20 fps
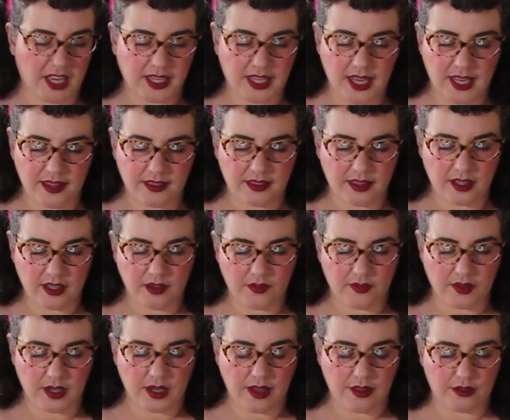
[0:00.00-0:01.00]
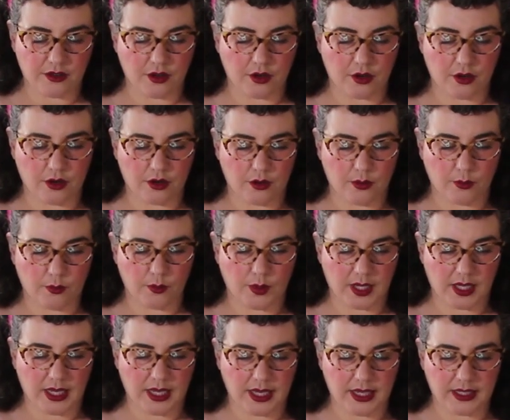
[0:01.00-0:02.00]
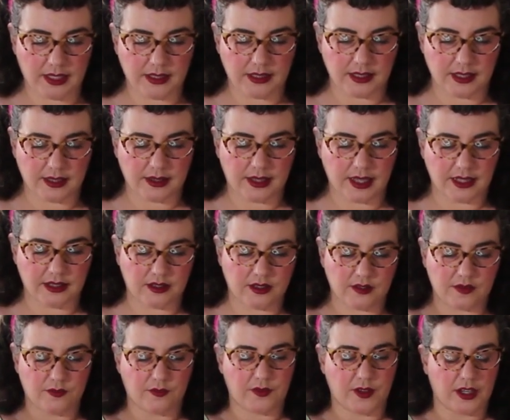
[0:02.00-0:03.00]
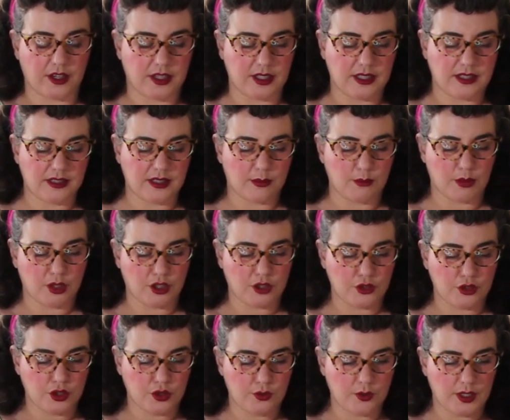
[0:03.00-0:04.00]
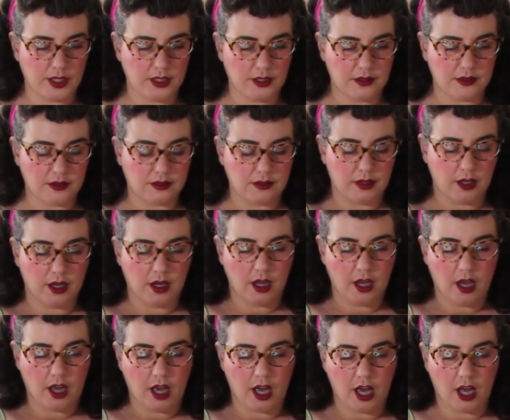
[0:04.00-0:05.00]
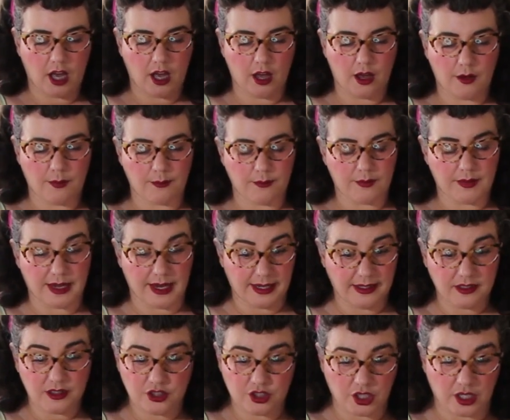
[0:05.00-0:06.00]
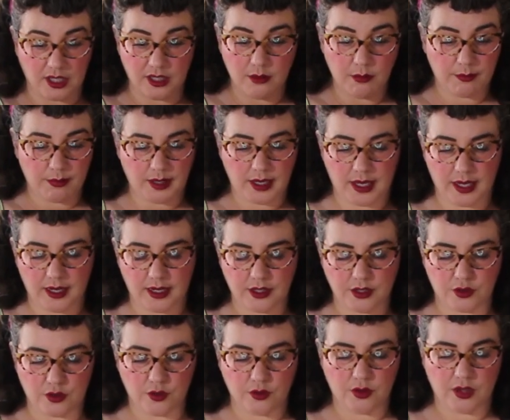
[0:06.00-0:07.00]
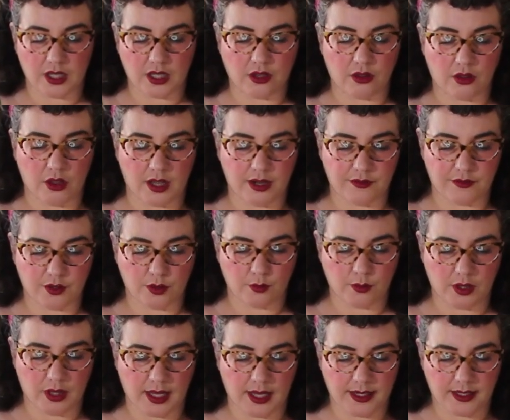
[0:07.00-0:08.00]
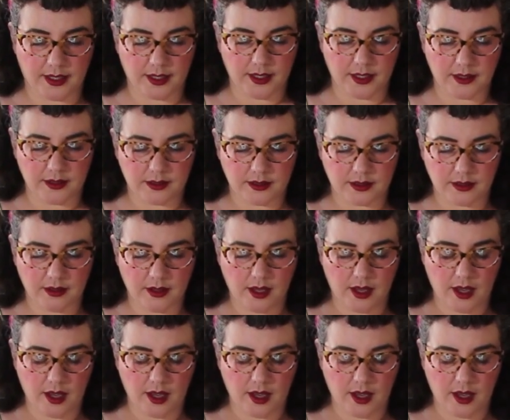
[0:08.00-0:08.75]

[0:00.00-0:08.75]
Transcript: can't think of another What Katie Did that's very similar to it. Nice shape, and I do think a lot of you will like it.